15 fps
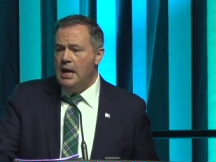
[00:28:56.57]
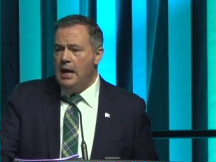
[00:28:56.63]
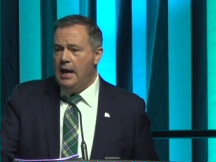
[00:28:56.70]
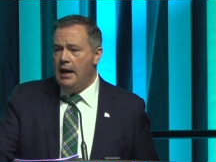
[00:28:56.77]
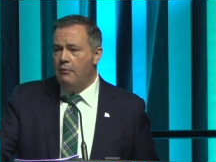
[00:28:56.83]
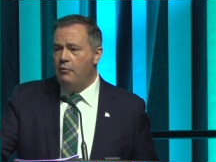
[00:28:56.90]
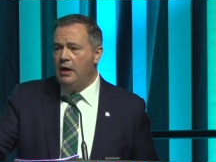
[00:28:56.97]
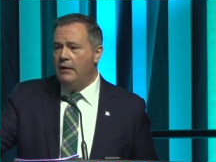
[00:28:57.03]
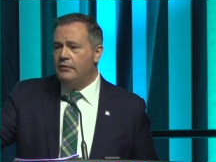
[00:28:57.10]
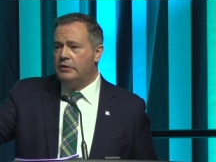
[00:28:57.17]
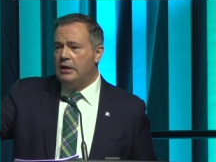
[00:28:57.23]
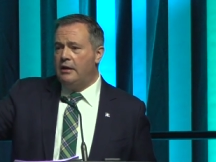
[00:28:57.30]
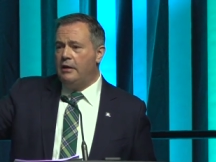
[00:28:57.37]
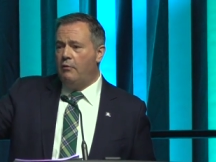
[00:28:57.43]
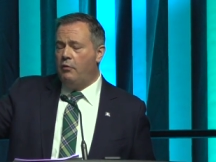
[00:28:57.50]
And we have
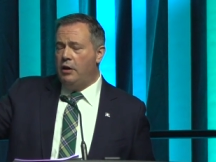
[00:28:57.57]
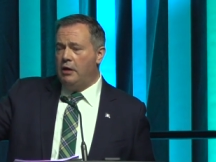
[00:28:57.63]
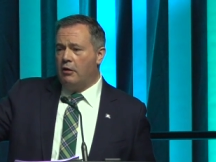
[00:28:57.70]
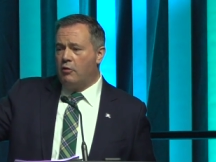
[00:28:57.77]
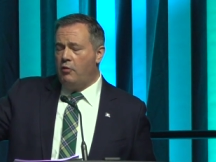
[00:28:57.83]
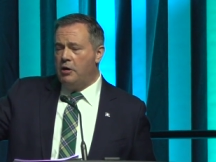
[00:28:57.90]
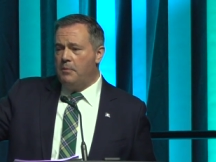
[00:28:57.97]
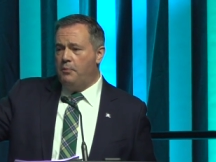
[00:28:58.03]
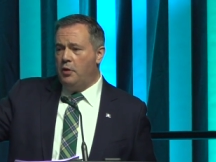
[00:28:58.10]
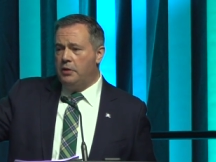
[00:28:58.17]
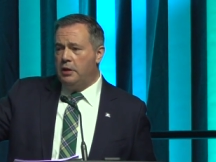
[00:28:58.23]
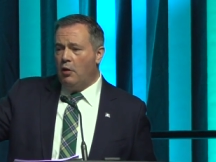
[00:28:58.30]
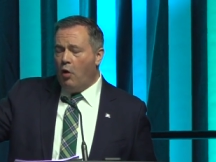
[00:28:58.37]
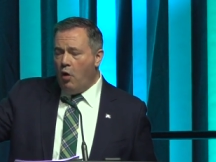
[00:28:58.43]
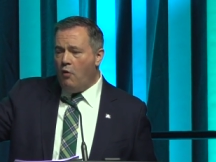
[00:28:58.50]
said that we are going to put
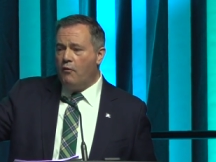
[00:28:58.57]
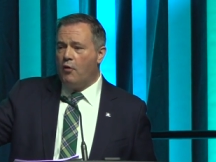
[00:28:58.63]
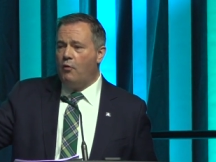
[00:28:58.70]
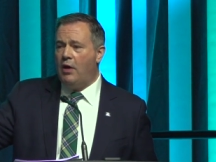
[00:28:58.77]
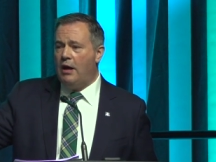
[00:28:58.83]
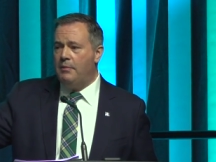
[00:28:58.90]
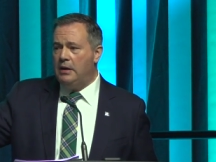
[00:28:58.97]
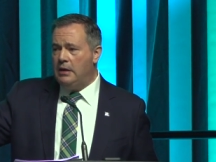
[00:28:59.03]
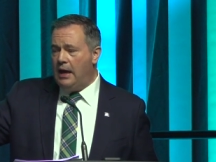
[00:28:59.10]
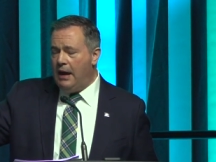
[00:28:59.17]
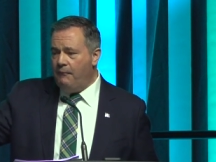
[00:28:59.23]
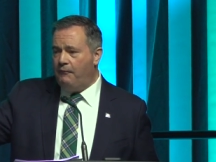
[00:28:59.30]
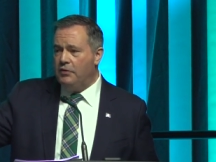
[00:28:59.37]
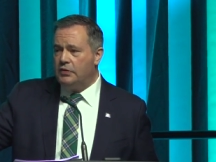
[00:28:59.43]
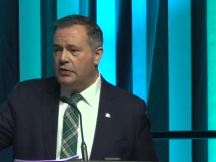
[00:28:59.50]
the overwhelming
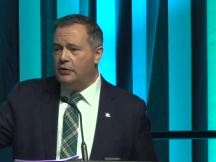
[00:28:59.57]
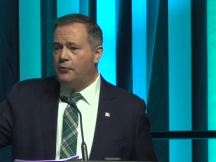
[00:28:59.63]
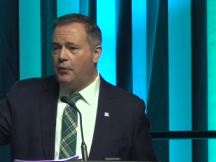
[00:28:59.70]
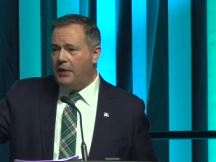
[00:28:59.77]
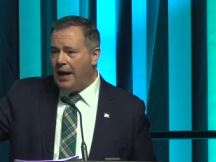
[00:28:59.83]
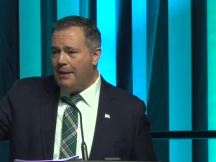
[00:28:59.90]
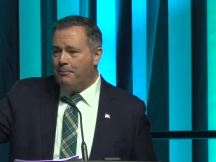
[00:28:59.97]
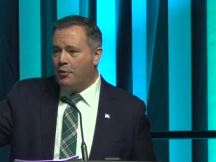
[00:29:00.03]
emphasis for that